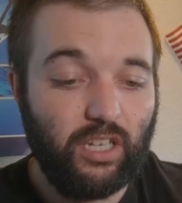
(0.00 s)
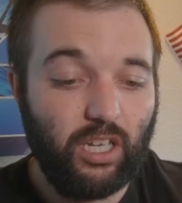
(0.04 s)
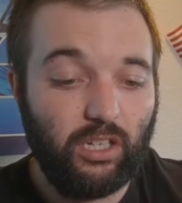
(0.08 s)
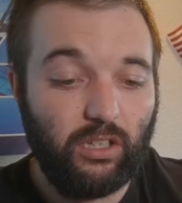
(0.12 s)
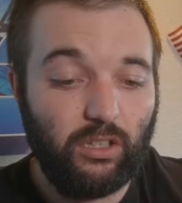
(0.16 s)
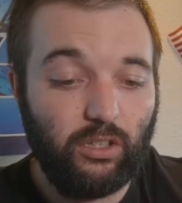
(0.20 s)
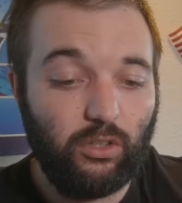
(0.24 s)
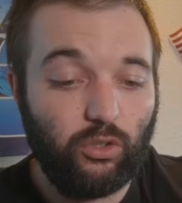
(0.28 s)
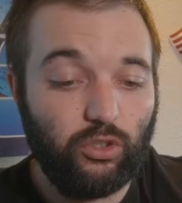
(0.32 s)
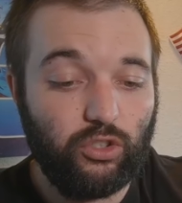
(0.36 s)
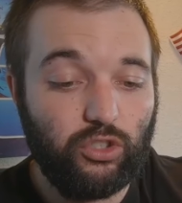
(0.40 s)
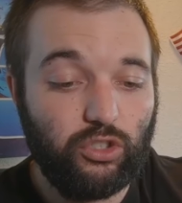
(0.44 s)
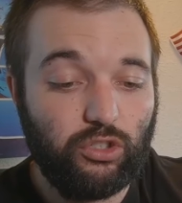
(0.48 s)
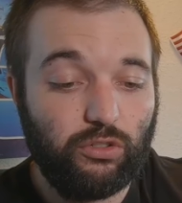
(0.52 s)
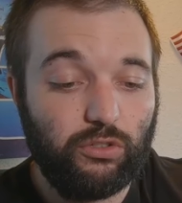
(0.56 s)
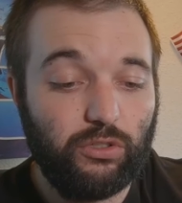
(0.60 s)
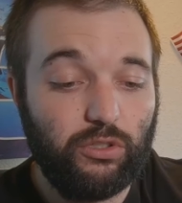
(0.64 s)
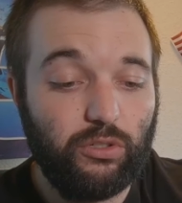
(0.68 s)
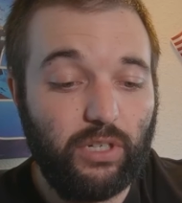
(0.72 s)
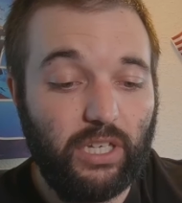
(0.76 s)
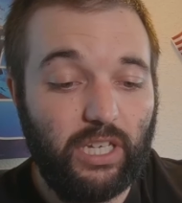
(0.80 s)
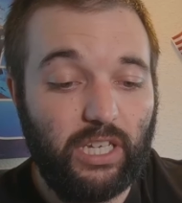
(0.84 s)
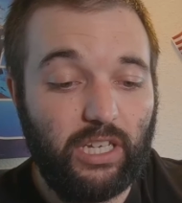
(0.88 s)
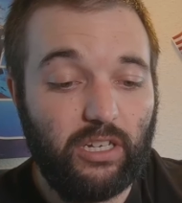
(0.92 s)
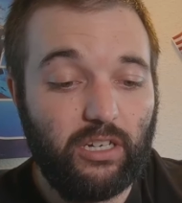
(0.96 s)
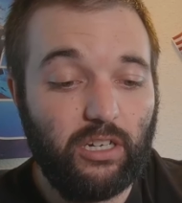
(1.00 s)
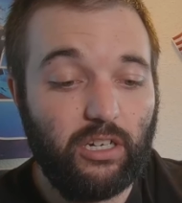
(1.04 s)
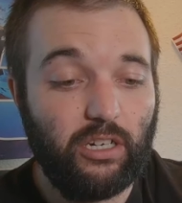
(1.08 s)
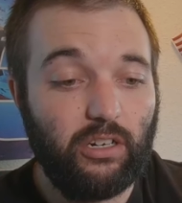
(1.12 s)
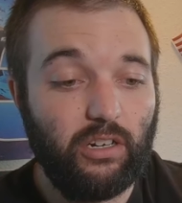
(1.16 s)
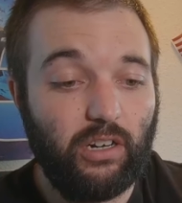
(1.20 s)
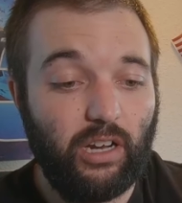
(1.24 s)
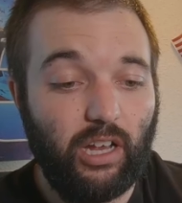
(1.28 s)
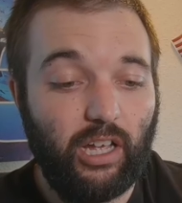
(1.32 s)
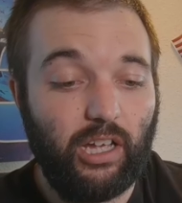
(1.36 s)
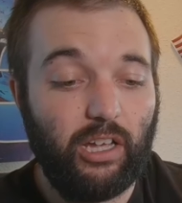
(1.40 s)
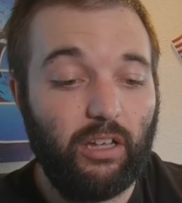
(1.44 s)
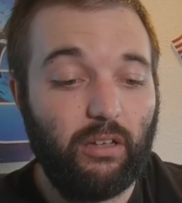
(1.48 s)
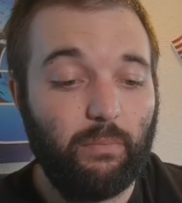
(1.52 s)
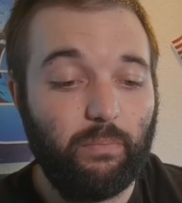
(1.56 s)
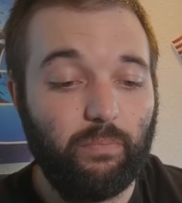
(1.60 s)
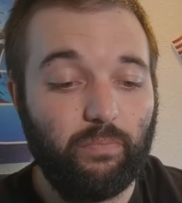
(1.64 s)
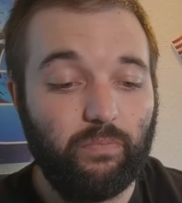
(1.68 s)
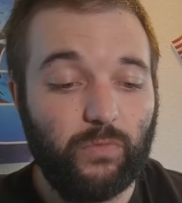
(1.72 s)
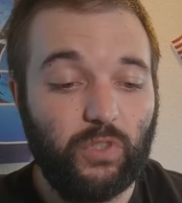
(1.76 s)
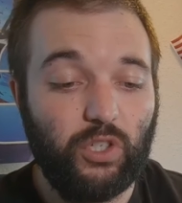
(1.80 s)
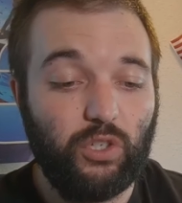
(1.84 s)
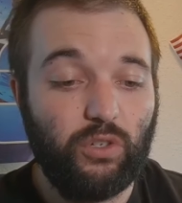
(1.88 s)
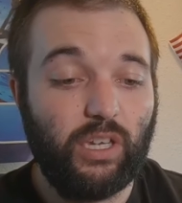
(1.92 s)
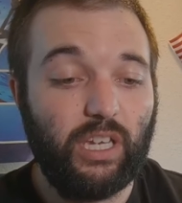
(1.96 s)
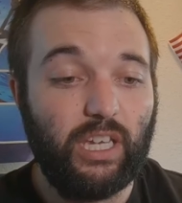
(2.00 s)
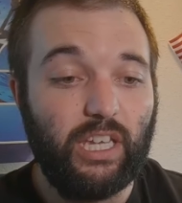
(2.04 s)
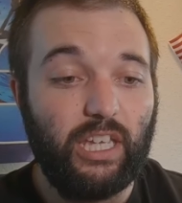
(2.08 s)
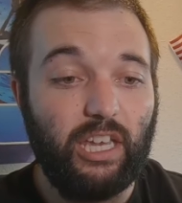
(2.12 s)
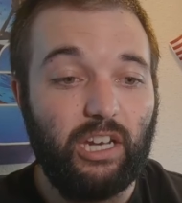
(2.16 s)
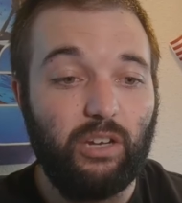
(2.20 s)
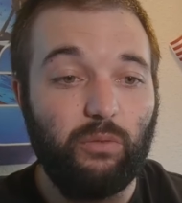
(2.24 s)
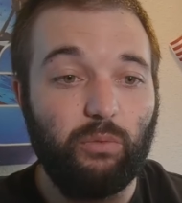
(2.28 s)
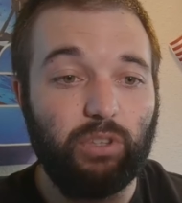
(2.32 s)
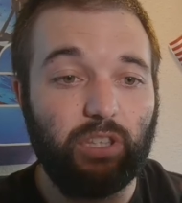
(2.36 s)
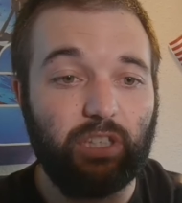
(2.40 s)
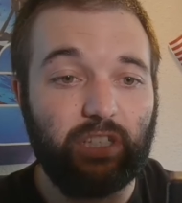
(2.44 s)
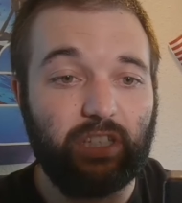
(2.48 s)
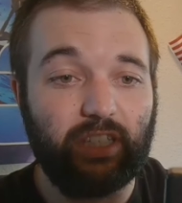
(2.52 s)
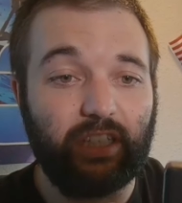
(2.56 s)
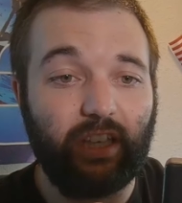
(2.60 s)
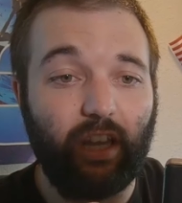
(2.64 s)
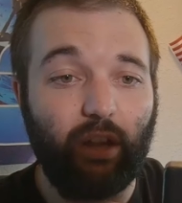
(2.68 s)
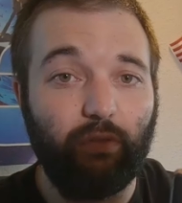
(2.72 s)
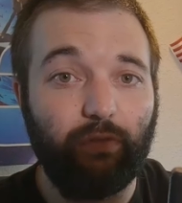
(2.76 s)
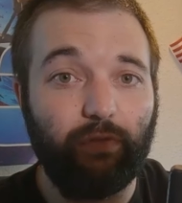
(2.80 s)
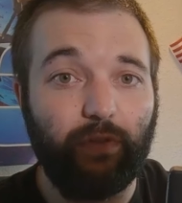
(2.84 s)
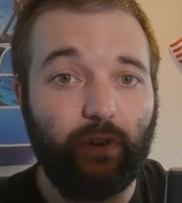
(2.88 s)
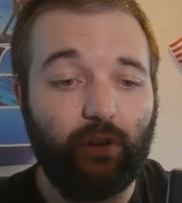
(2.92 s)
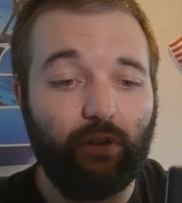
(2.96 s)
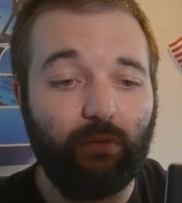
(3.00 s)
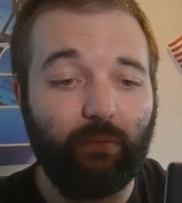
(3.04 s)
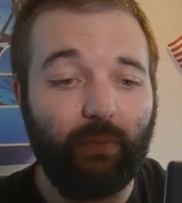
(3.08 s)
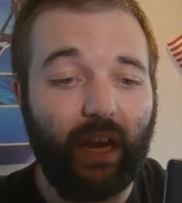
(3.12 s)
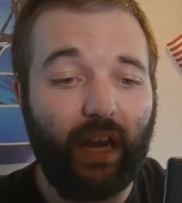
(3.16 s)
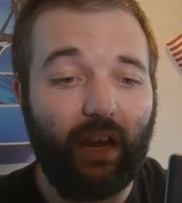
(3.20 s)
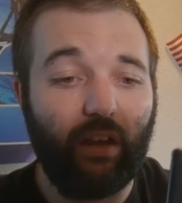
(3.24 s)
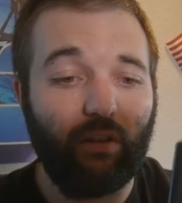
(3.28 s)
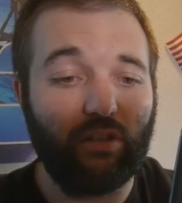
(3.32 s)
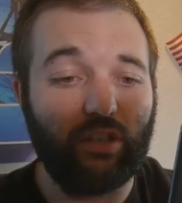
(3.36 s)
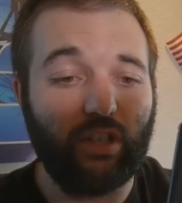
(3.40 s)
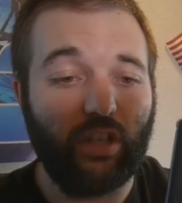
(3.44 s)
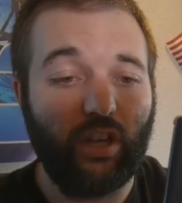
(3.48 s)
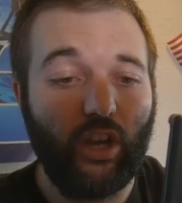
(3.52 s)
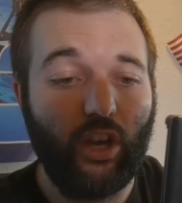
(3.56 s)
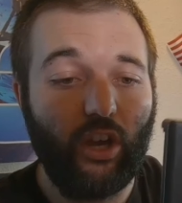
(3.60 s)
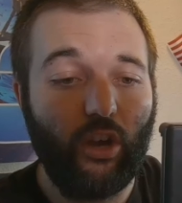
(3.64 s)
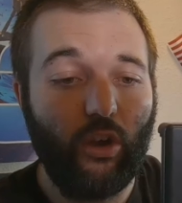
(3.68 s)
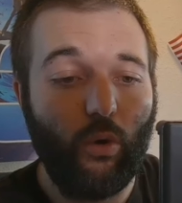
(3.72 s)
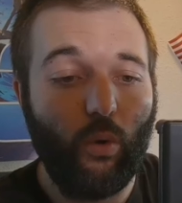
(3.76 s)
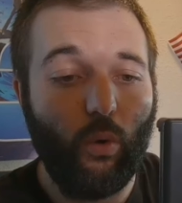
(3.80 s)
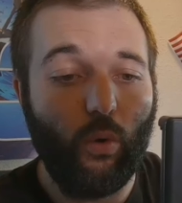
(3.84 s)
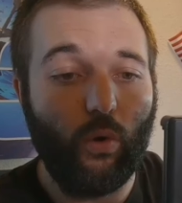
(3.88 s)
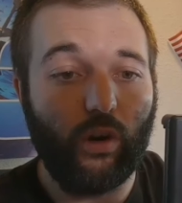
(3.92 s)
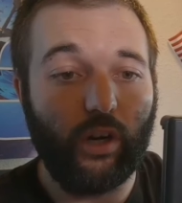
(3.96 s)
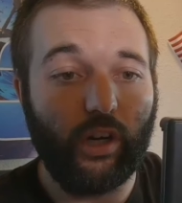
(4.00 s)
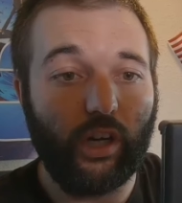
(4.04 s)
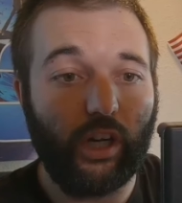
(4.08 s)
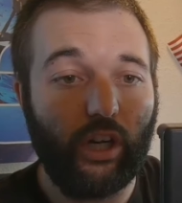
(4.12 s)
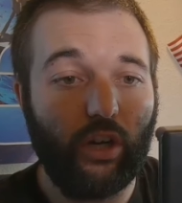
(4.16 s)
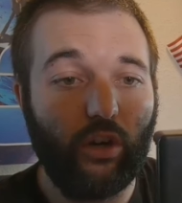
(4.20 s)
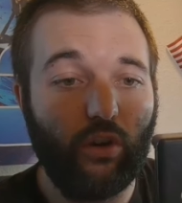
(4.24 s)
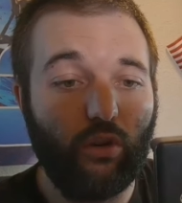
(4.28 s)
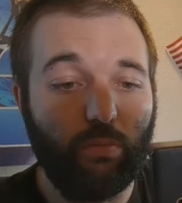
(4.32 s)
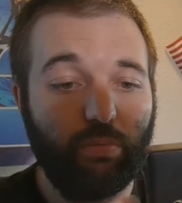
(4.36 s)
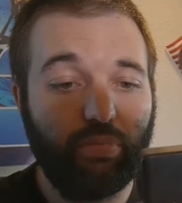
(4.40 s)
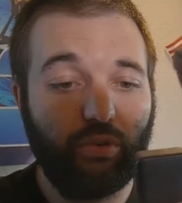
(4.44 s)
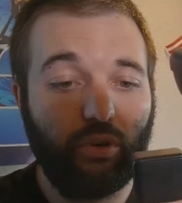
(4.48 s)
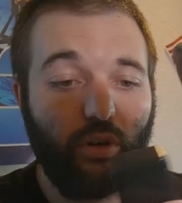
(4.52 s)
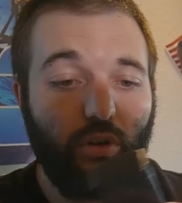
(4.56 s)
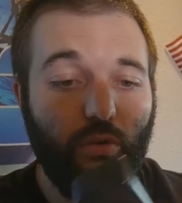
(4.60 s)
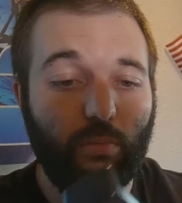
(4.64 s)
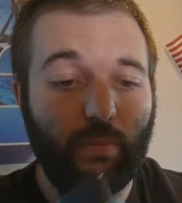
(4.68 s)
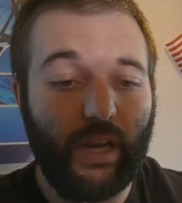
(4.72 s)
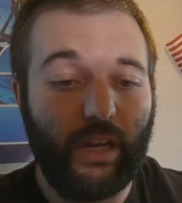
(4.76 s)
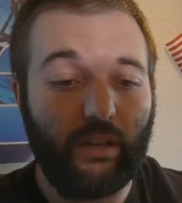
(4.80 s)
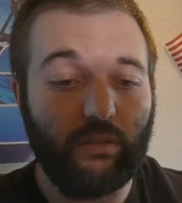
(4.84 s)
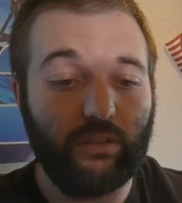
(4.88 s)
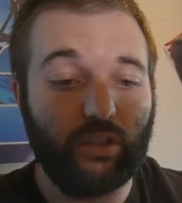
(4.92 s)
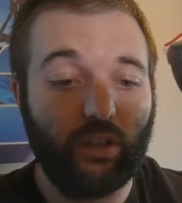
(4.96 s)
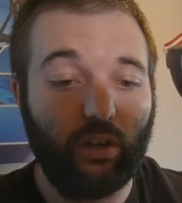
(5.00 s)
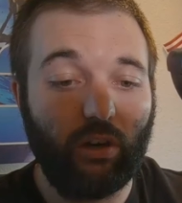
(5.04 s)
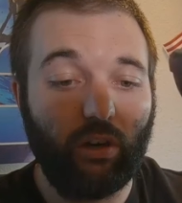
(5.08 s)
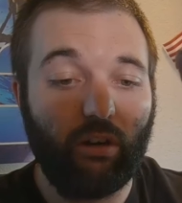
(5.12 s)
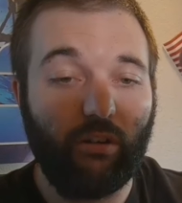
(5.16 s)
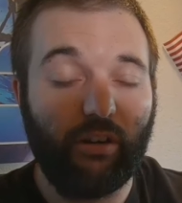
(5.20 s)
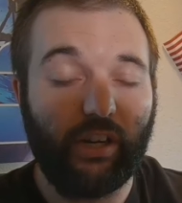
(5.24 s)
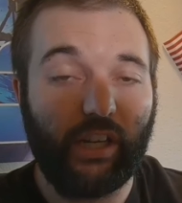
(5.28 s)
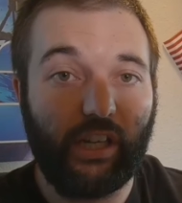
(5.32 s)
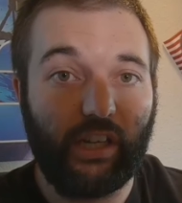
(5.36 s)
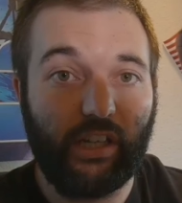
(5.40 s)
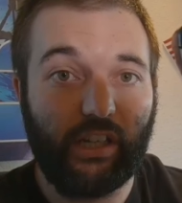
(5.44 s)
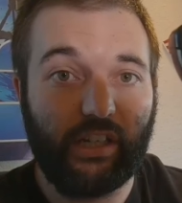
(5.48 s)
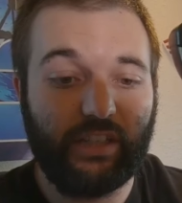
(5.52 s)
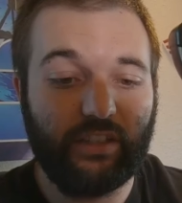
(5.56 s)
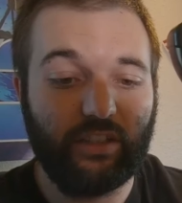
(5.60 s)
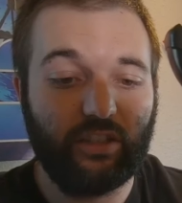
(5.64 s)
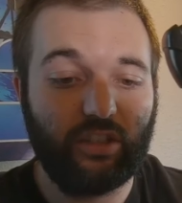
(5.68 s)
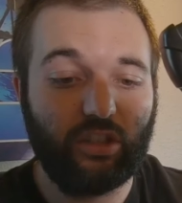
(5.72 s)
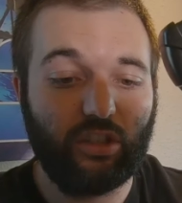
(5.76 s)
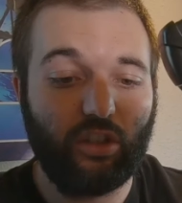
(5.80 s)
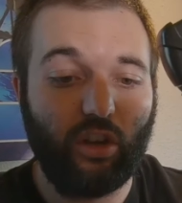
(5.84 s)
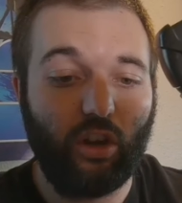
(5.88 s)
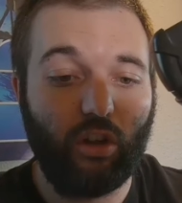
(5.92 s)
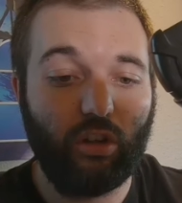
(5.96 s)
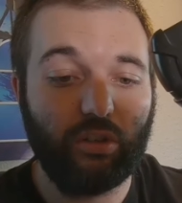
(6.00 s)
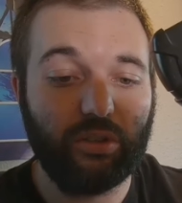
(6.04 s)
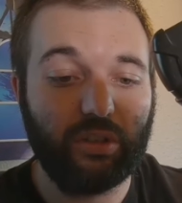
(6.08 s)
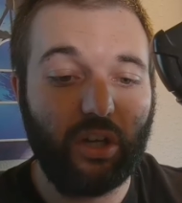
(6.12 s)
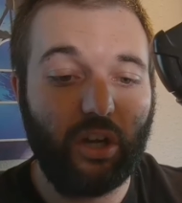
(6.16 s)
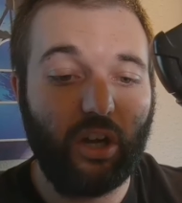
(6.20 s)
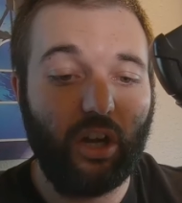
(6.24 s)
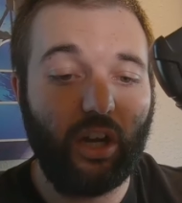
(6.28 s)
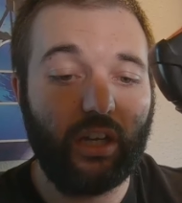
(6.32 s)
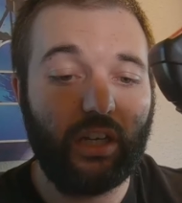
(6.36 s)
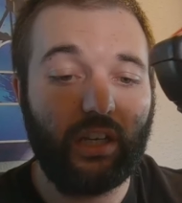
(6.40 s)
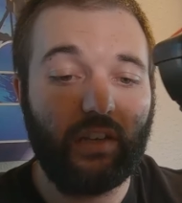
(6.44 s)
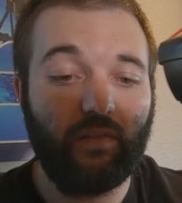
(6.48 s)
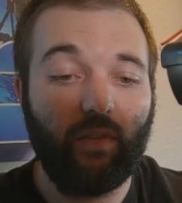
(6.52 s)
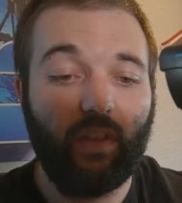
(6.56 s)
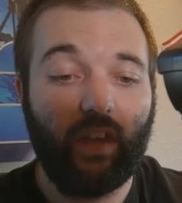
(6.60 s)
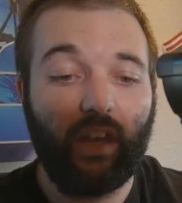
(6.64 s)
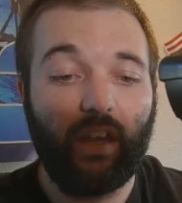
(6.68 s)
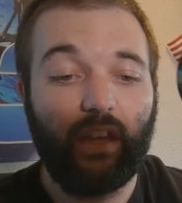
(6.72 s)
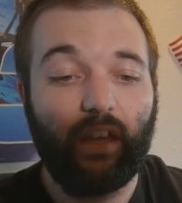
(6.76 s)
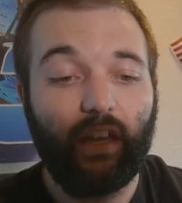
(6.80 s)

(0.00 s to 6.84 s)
got a little screw here. You can get it with a cell phone mount or a GoPro mount already installed on it.